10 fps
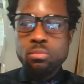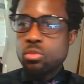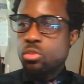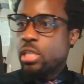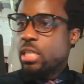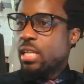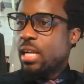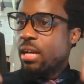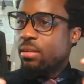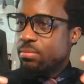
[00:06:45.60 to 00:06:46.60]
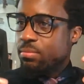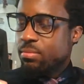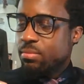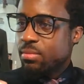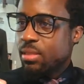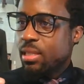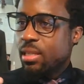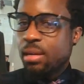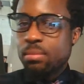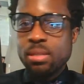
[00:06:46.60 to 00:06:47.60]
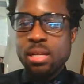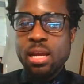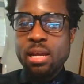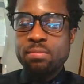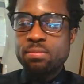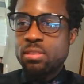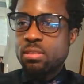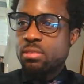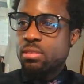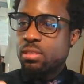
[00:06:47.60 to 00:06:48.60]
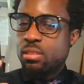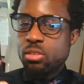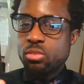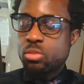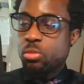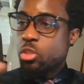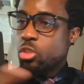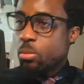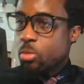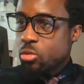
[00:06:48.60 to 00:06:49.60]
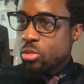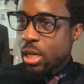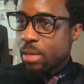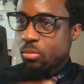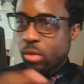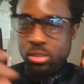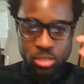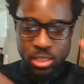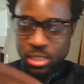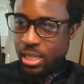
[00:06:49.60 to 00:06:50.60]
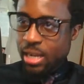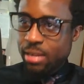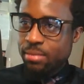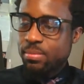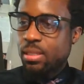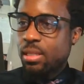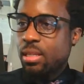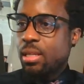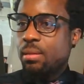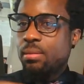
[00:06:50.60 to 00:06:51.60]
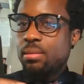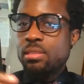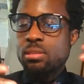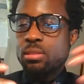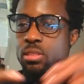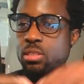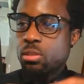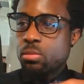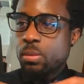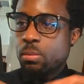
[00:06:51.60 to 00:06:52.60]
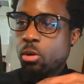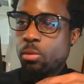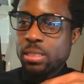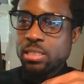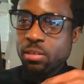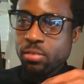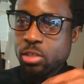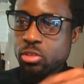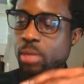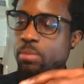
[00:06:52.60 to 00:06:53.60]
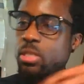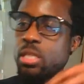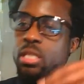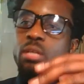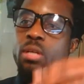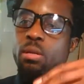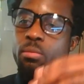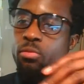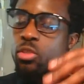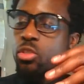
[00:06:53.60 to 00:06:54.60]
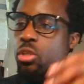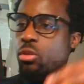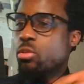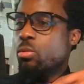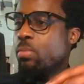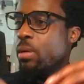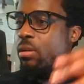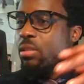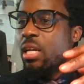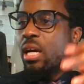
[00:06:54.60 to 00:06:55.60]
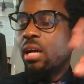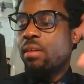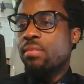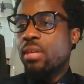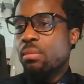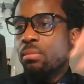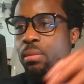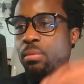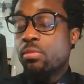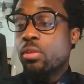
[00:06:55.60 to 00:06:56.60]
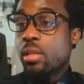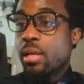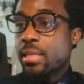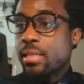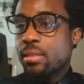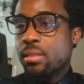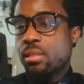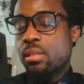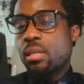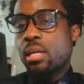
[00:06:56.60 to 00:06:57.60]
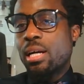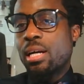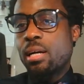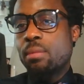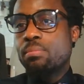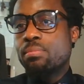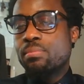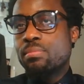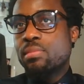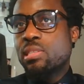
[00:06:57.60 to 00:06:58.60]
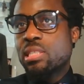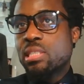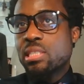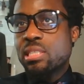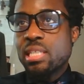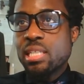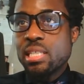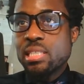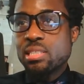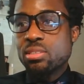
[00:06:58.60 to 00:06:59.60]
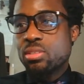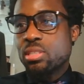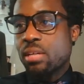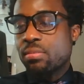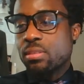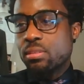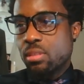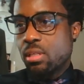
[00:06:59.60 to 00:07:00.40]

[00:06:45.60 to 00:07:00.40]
You take that out. I'm going to have, this much commute time, right? You take that out. This is going to be all my self-care time. You take it out. Yeah, before you know it, you barely have, maybe if you're lucky, 6 or 7